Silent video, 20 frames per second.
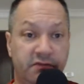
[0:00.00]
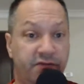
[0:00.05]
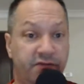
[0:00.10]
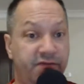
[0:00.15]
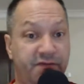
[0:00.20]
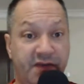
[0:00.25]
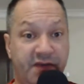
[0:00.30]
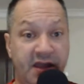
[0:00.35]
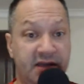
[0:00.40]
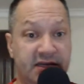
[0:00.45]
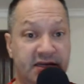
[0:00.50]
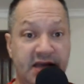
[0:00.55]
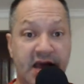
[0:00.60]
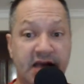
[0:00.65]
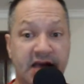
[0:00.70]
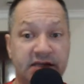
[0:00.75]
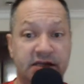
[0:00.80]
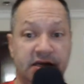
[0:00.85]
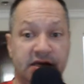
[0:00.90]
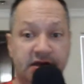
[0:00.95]

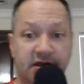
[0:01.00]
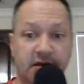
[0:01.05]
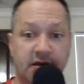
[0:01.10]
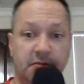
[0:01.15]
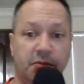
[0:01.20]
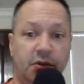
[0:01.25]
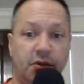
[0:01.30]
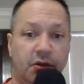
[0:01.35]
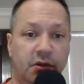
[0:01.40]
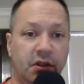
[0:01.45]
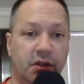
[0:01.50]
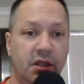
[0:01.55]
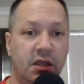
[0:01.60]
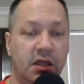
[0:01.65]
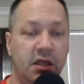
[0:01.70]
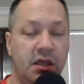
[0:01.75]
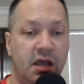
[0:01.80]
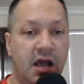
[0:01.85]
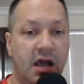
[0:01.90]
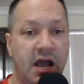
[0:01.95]
Fantastic gimbal.
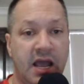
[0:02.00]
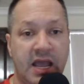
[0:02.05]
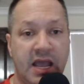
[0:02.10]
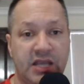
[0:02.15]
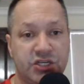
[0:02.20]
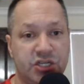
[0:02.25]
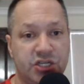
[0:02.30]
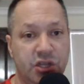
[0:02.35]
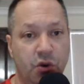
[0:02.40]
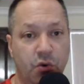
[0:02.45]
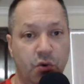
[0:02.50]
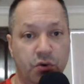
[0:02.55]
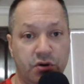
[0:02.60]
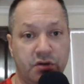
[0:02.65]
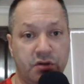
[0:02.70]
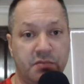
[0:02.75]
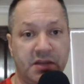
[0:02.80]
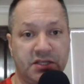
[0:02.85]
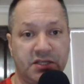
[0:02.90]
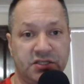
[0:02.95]
I actually
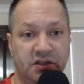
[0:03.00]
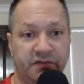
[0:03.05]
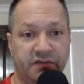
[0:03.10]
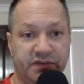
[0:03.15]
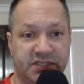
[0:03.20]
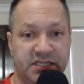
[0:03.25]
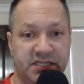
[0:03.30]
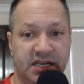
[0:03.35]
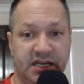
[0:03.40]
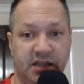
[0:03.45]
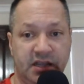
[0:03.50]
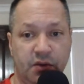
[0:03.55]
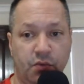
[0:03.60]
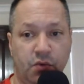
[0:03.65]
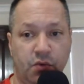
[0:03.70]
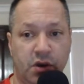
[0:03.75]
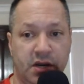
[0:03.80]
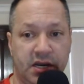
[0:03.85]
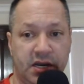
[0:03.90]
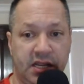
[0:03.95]
ordered myself a
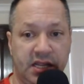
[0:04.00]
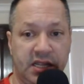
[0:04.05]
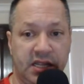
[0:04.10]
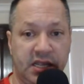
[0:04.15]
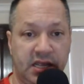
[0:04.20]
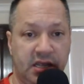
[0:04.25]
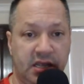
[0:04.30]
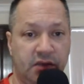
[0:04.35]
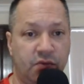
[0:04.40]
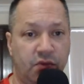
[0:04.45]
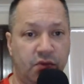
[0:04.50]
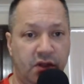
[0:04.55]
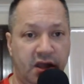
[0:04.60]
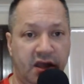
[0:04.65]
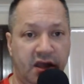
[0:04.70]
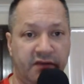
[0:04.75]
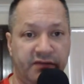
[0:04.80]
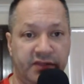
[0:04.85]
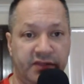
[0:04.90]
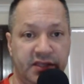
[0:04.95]
second one, and Ging will
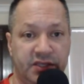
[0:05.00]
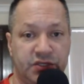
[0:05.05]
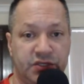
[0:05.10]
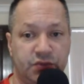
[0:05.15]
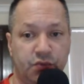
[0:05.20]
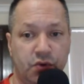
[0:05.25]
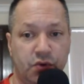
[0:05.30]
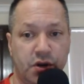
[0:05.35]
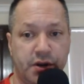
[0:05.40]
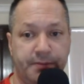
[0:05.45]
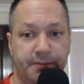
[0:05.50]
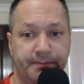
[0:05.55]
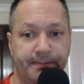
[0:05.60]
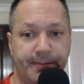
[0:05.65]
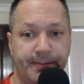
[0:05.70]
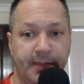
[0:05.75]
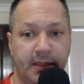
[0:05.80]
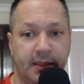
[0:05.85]
have this one.